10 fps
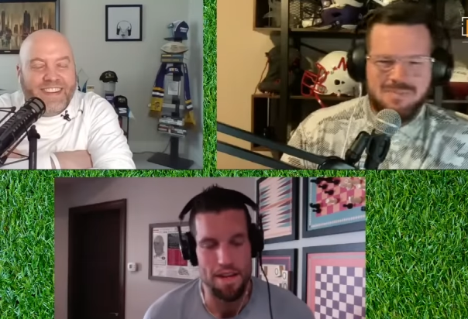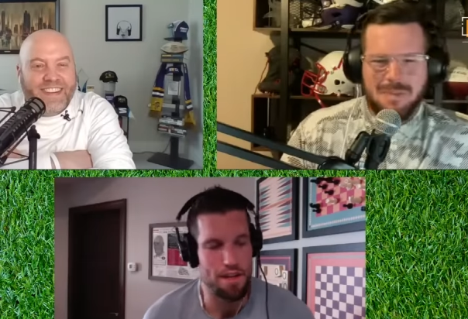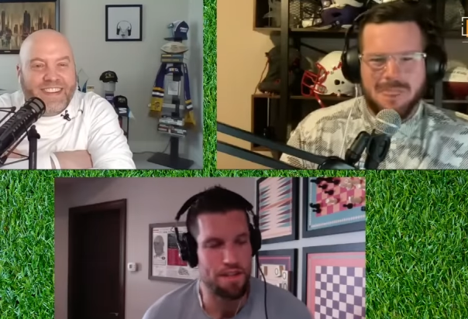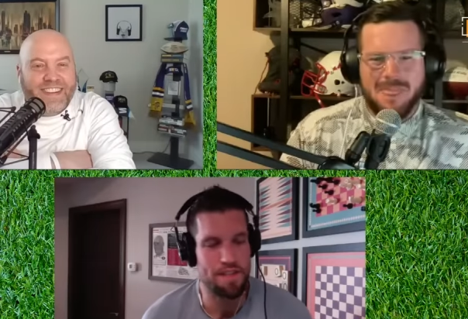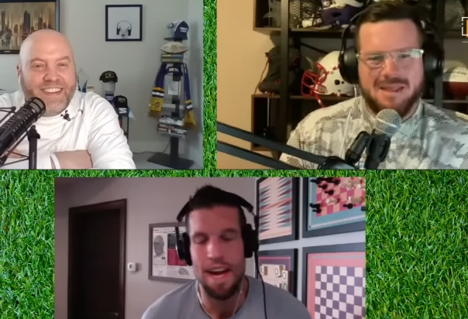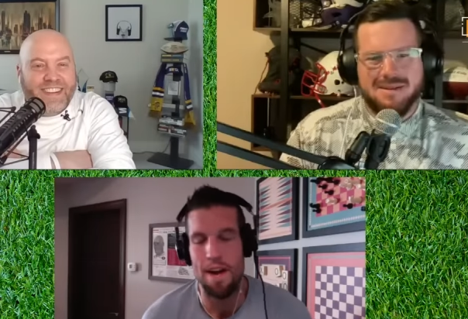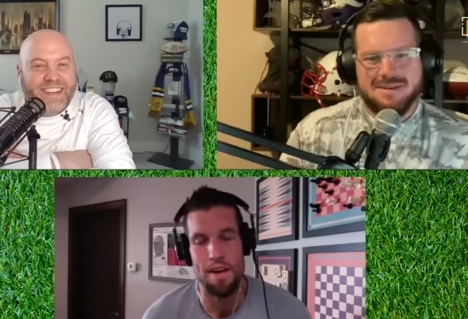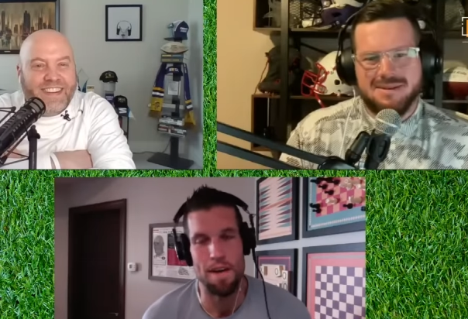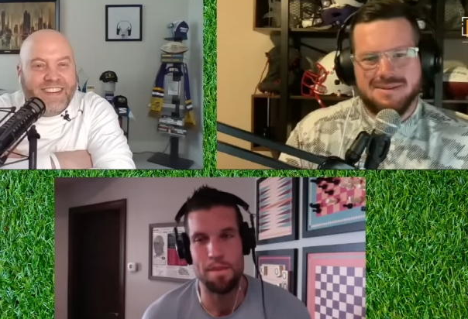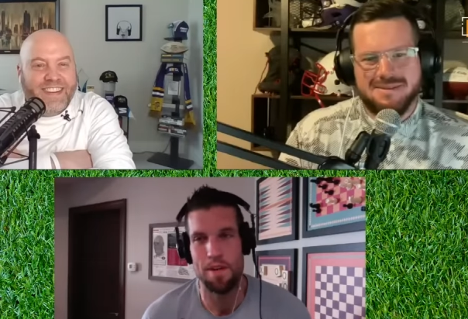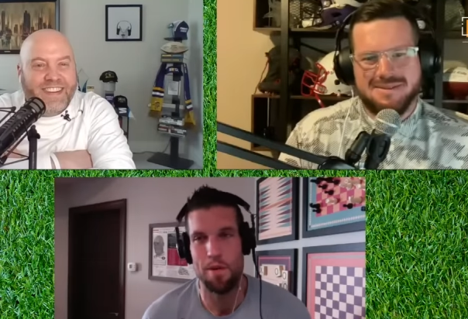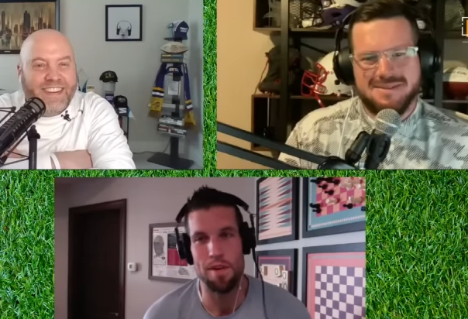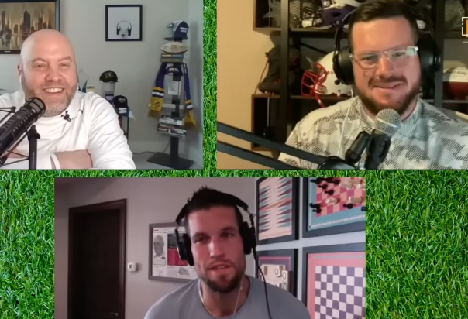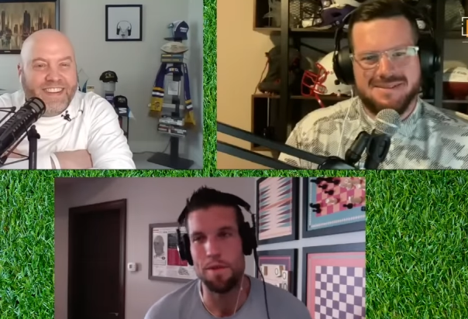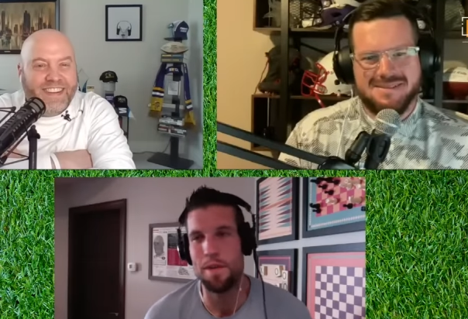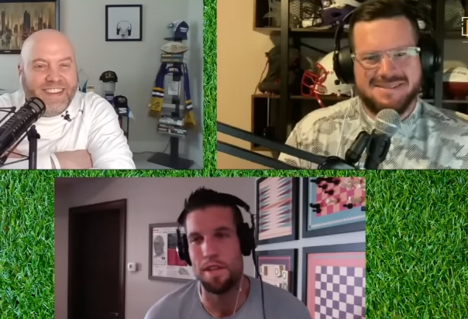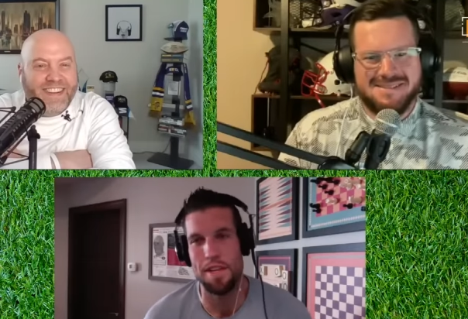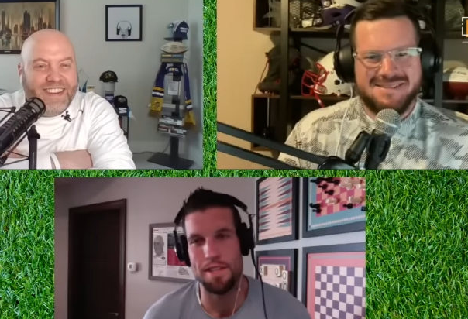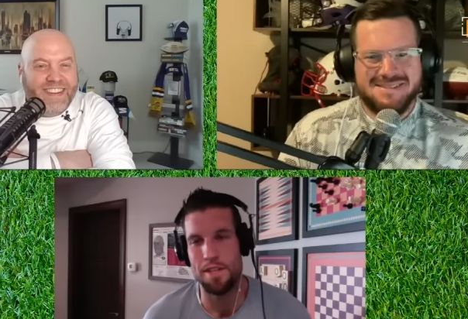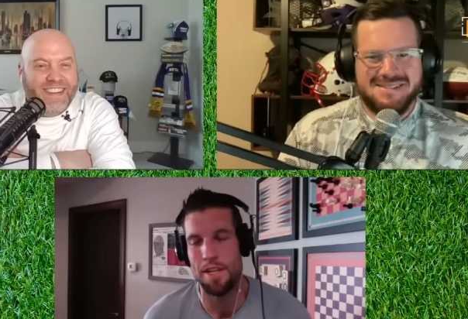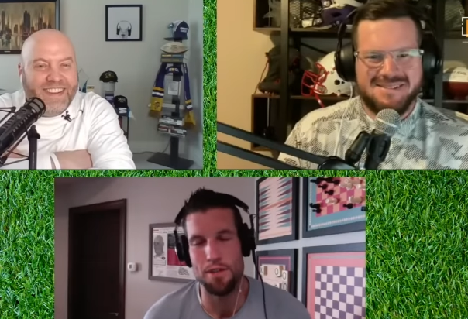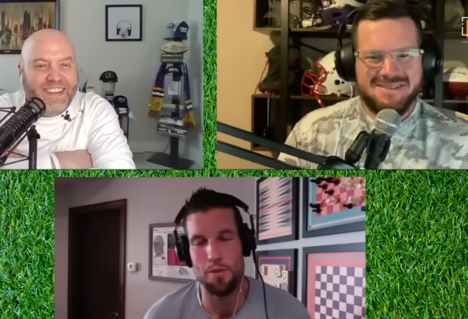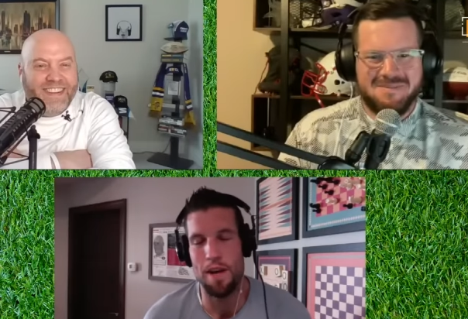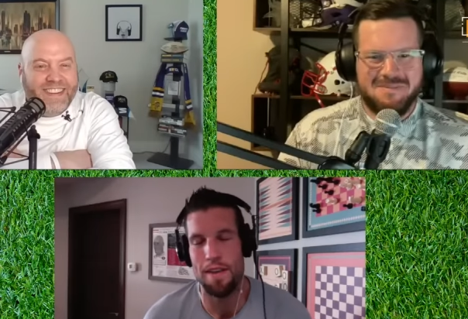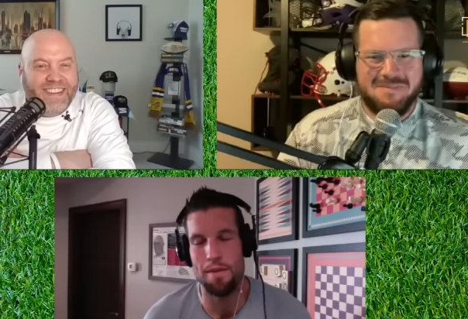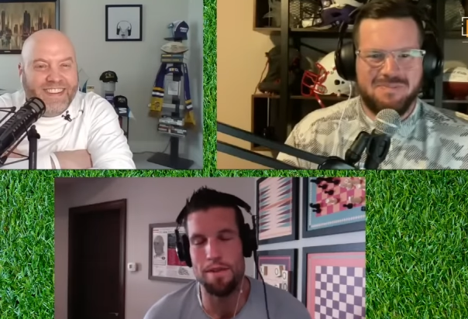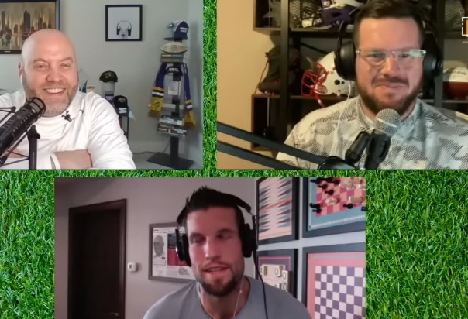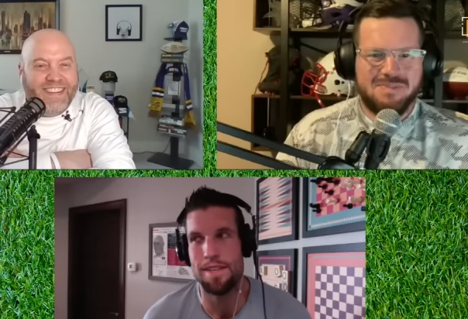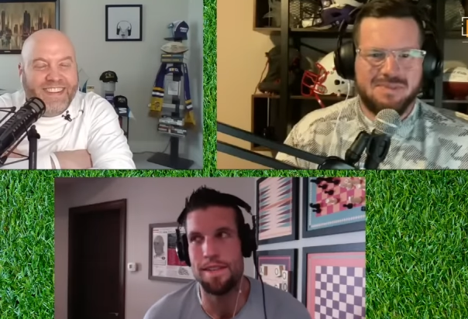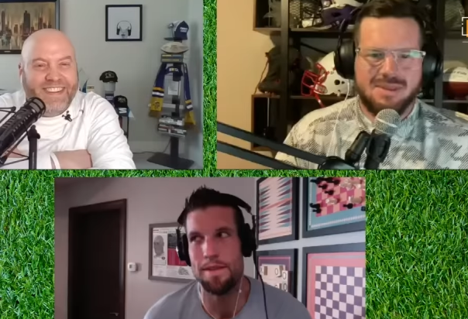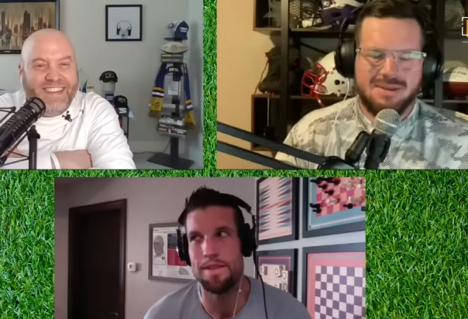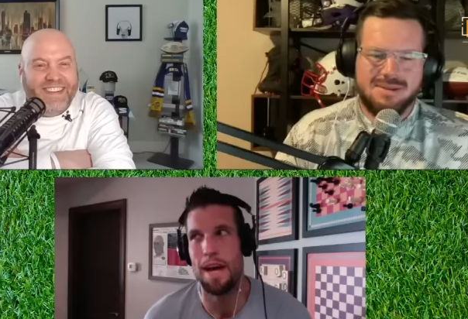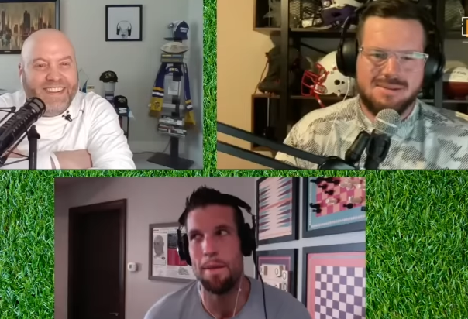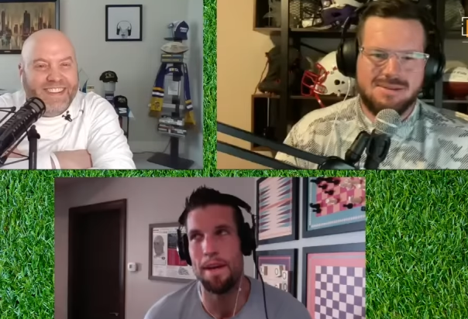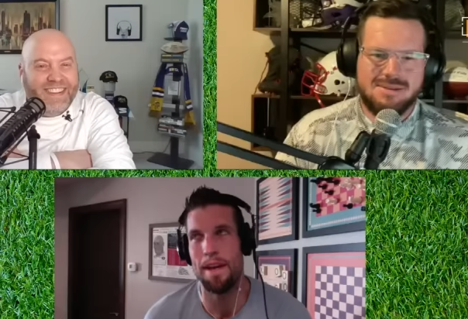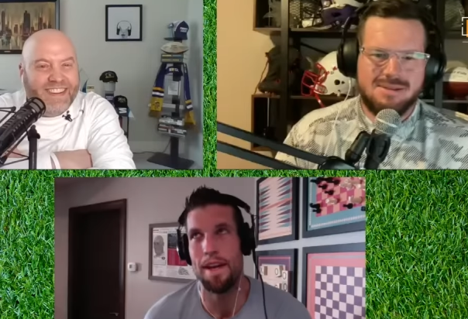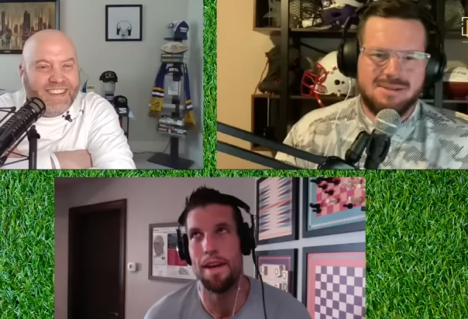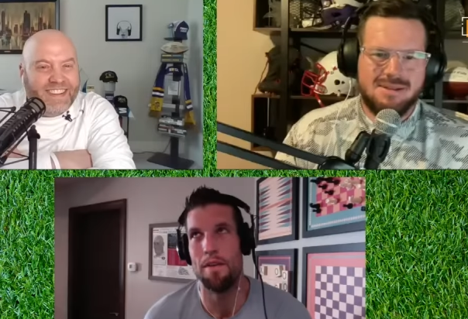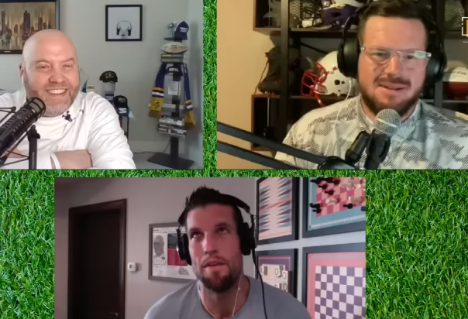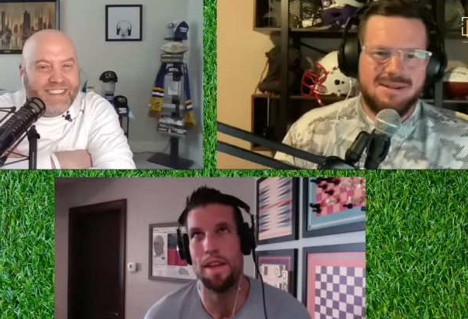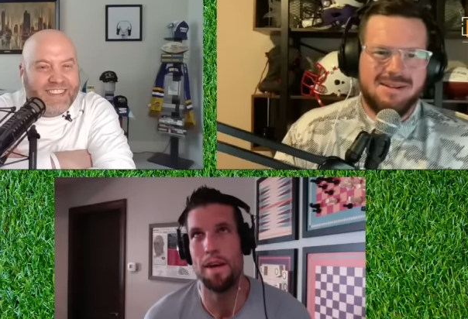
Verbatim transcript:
Speaker 1: then you're just tearing up the course, and you can look as good as you want. Everyone's like, "Dude, stop hitting it over